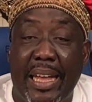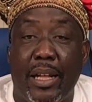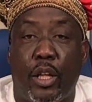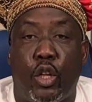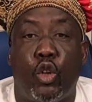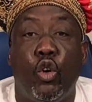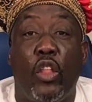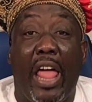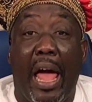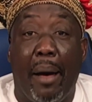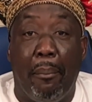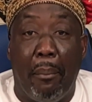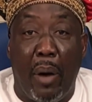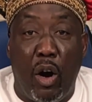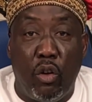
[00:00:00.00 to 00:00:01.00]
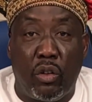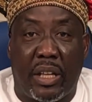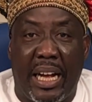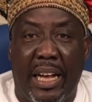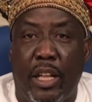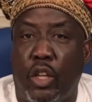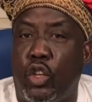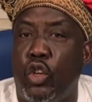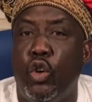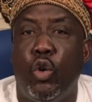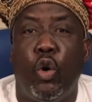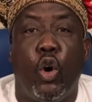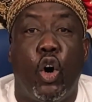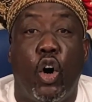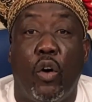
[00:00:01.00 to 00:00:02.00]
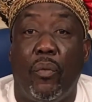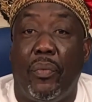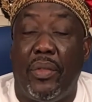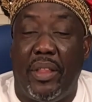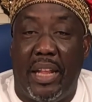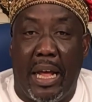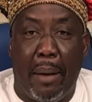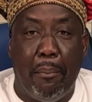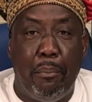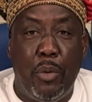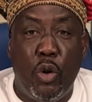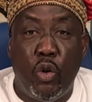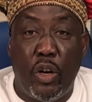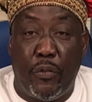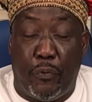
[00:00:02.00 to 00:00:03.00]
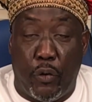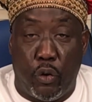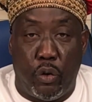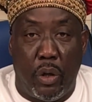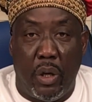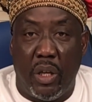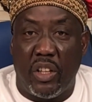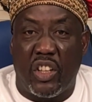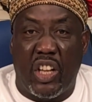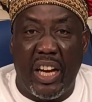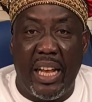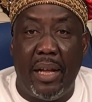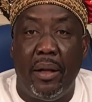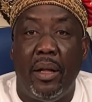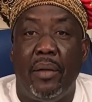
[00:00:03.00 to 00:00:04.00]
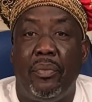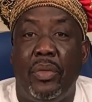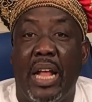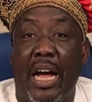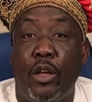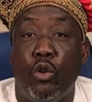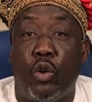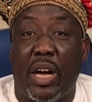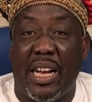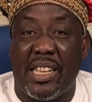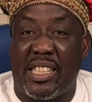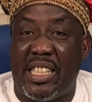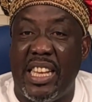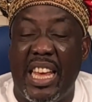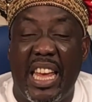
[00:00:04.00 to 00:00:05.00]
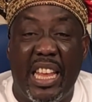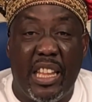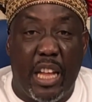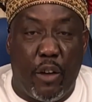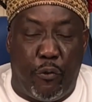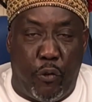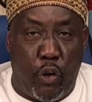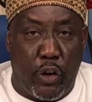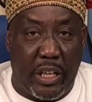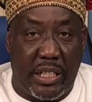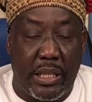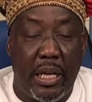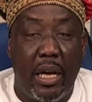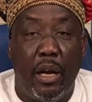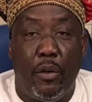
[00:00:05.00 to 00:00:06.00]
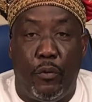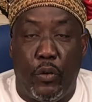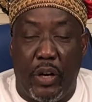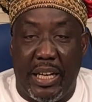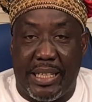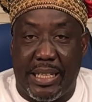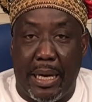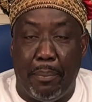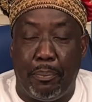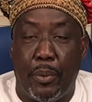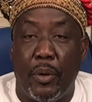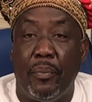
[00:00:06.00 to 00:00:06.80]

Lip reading: take it to the mountain view of the beautiful tree that you can see in the forest, for